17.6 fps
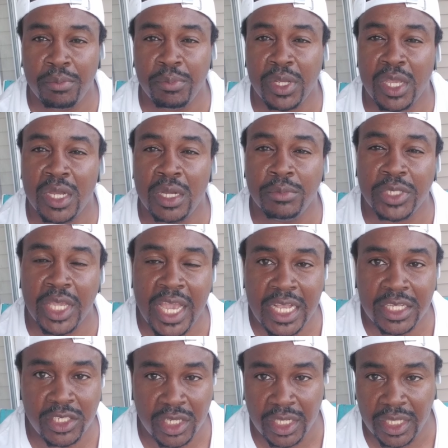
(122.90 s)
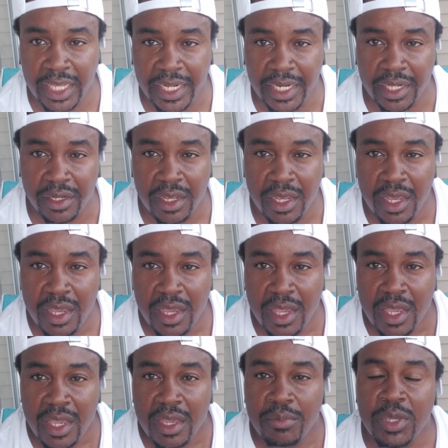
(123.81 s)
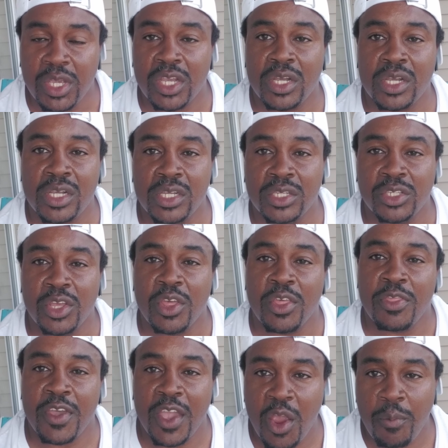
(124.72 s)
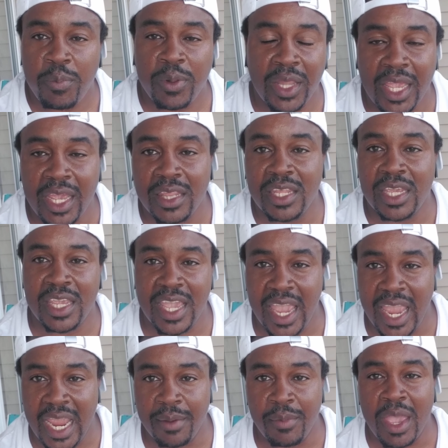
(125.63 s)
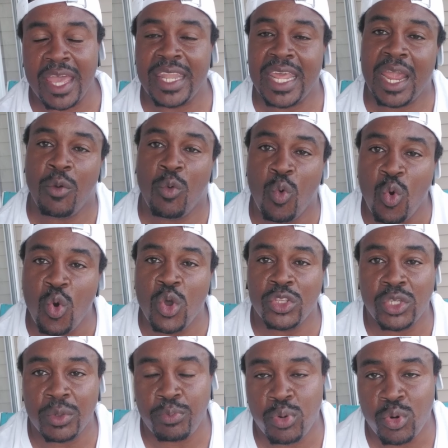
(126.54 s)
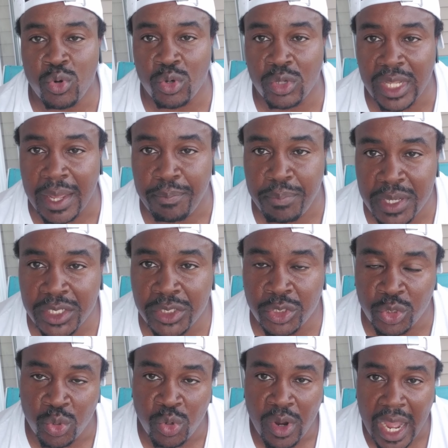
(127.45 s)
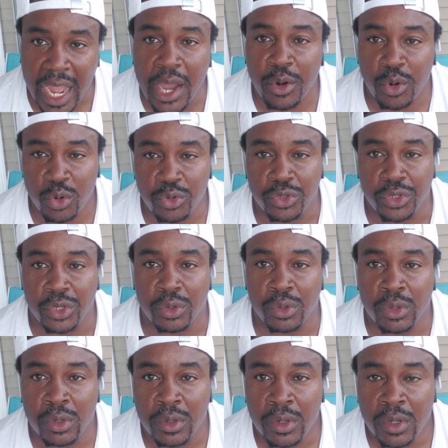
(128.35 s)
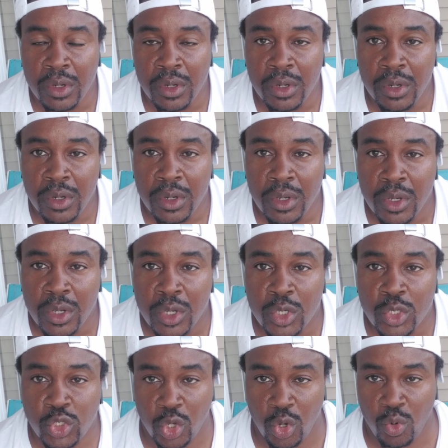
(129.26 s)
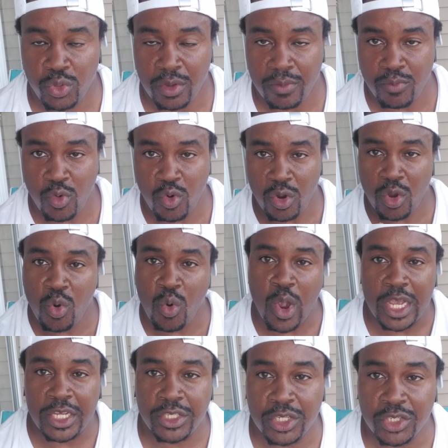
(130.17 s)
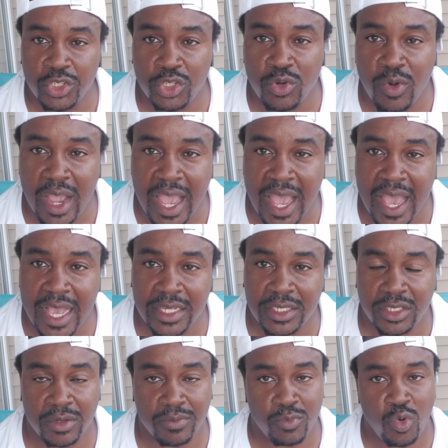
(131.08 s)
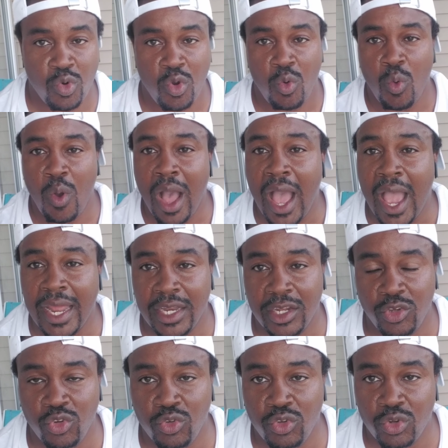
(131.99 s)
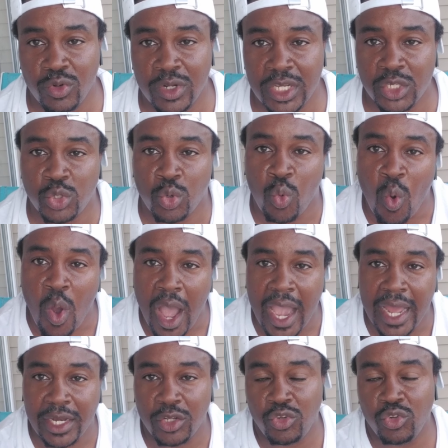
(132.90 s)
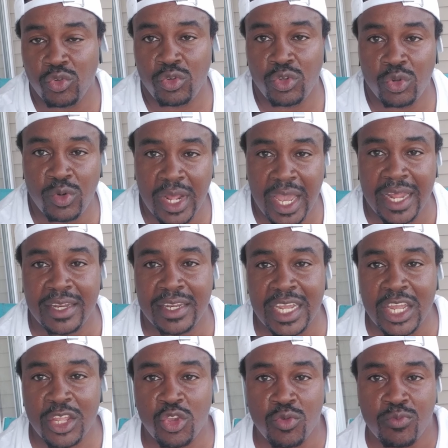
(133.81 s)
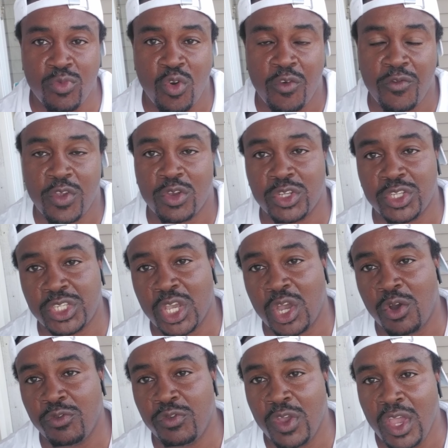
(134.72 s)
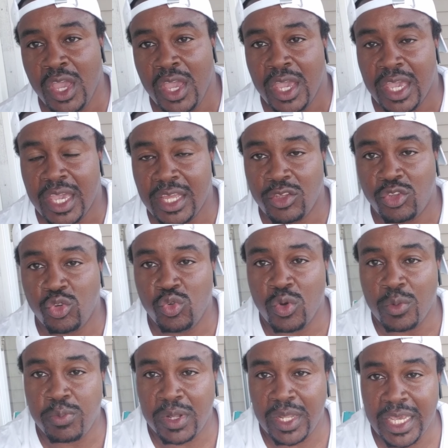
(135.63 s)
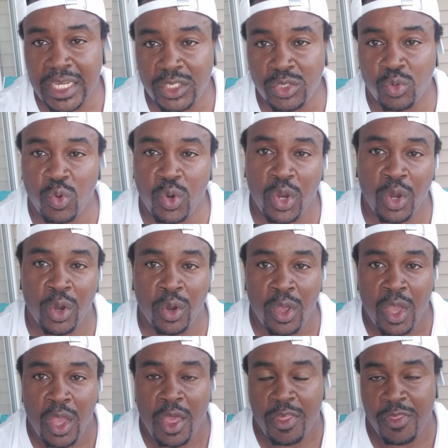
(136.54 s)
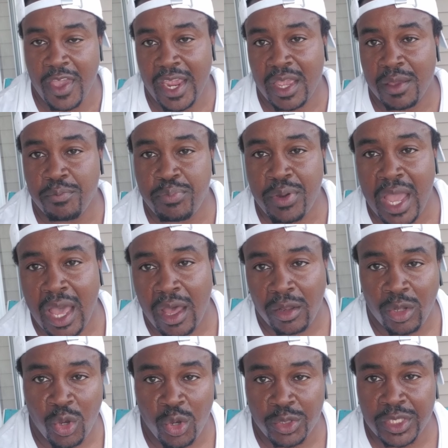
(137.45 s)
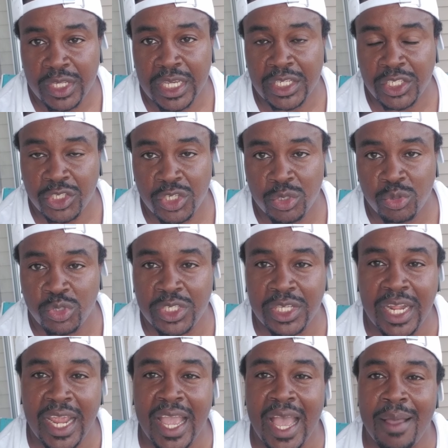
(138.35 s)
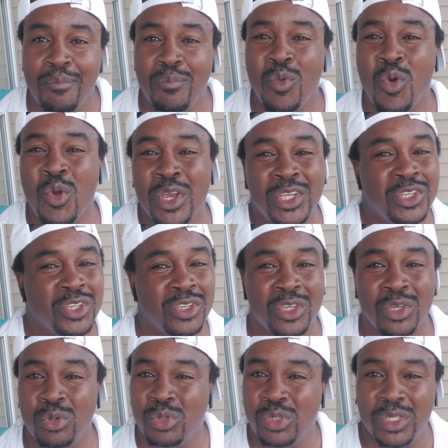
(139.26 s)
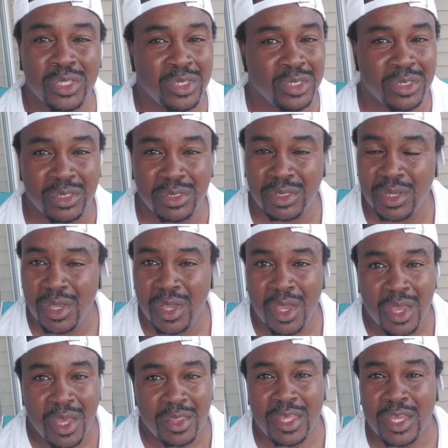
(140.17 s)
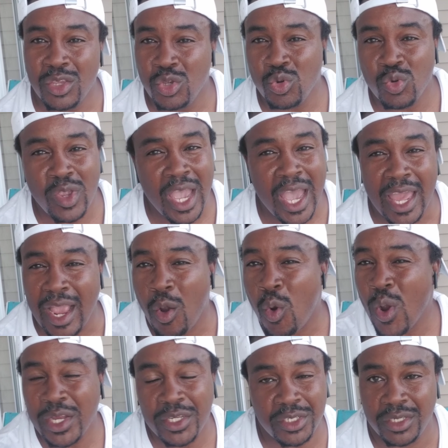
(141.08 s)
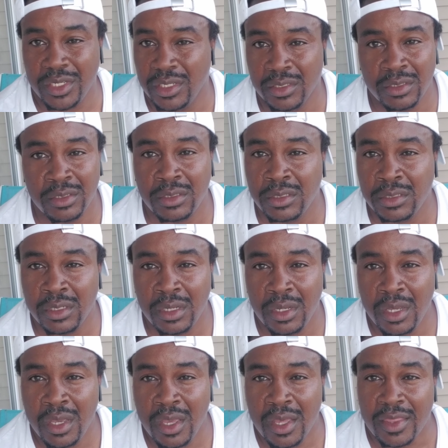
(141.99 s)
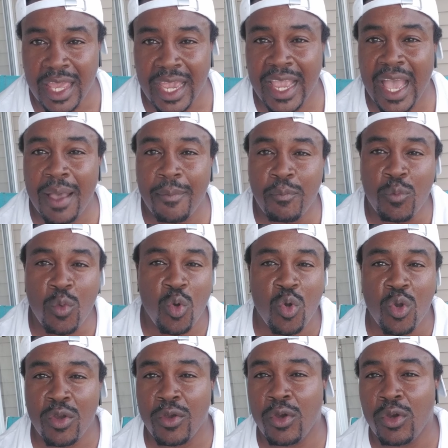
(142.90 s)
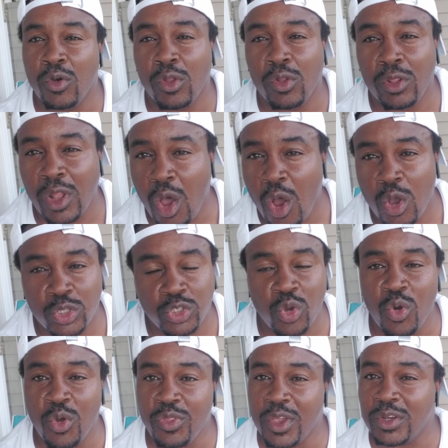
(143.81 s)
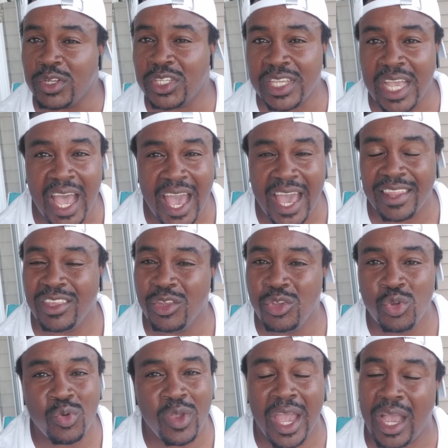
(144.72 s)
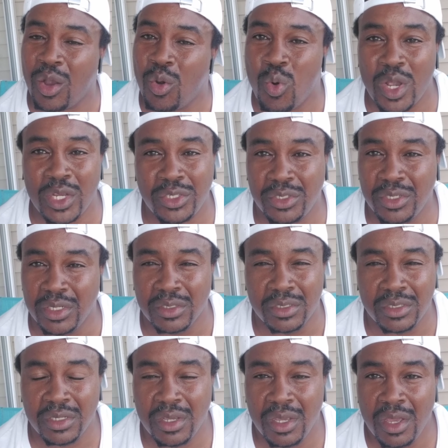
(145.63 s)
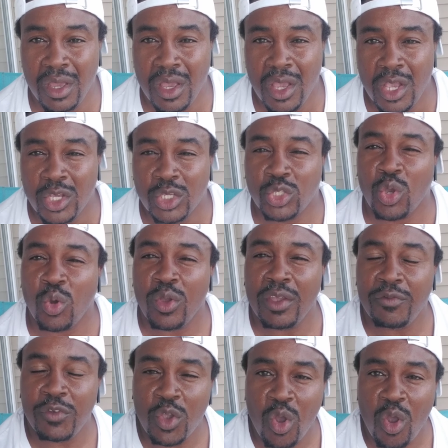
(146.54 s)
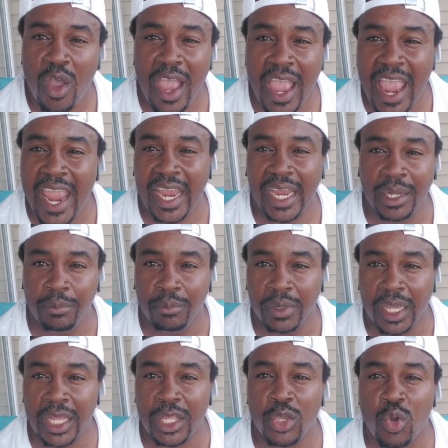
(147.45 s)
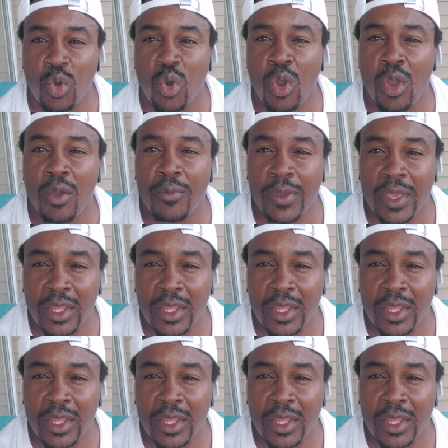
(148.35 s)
becomes escalated, because they're playing the game and they want to pull that pistol out on you. So the more questions you ask, the more why did you do this? Why did you do that? Then you move yourself into a place where they can pile on the excuse. See, they got more excuses than you got questions. They got more laws on their side than you got questions. So if your aim and your